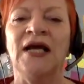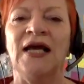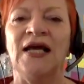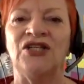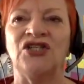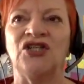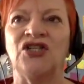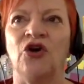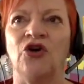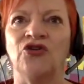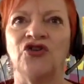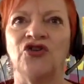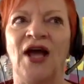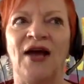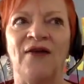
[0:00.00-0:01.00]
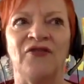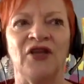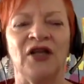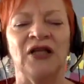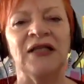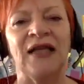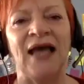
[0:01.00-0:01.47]
It's got to have
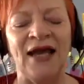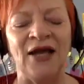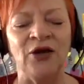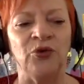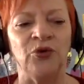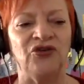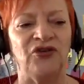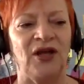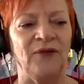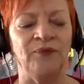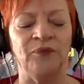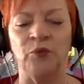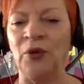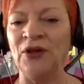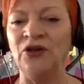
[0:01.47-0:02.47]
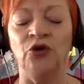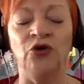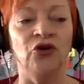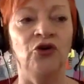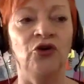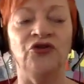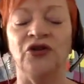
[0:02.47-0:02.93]
the language that when you
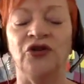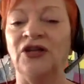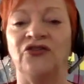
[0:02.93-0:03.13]
use it,